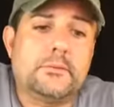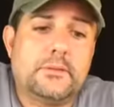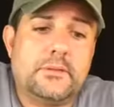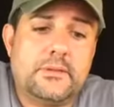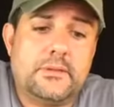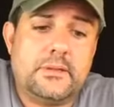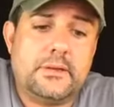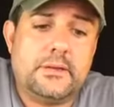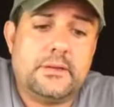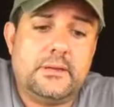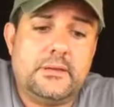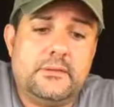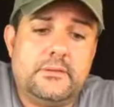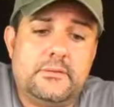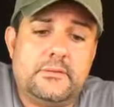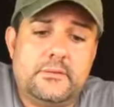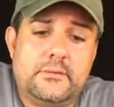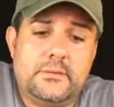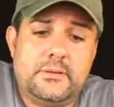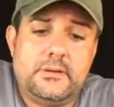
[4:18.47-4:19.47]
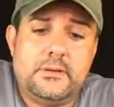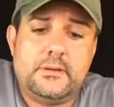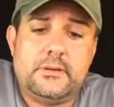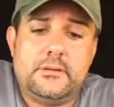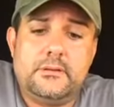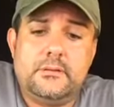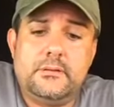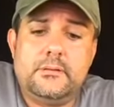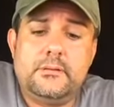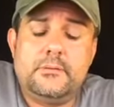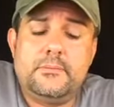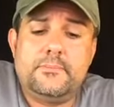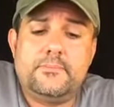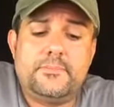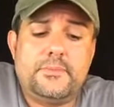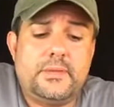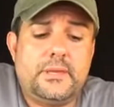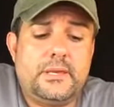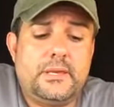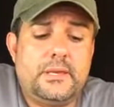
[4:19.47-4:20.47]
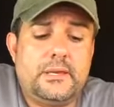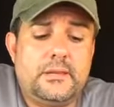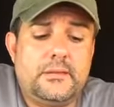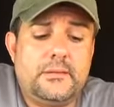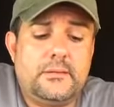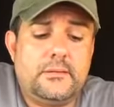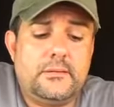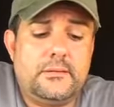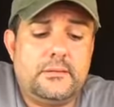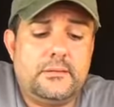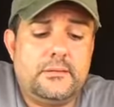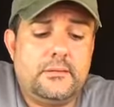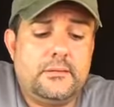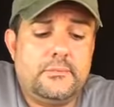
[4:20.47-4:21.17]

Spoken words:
designs are done and